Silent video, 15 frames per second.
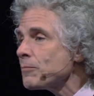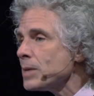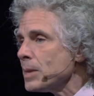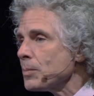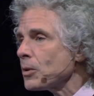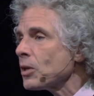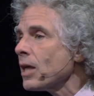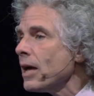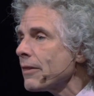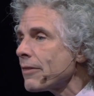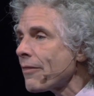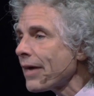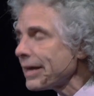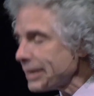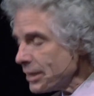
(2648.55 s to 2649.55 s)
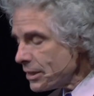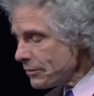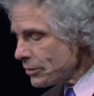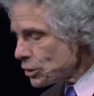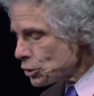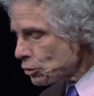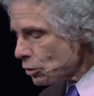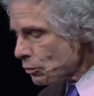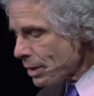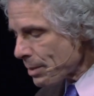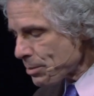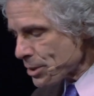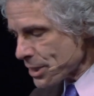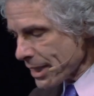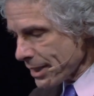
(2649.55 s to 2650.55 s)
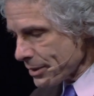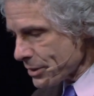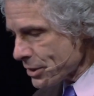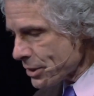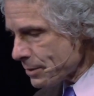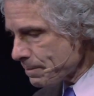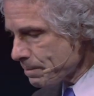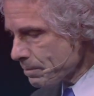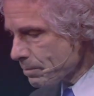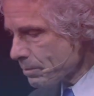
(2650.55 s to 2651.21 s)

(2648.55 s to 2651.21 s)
of people that that individual represents.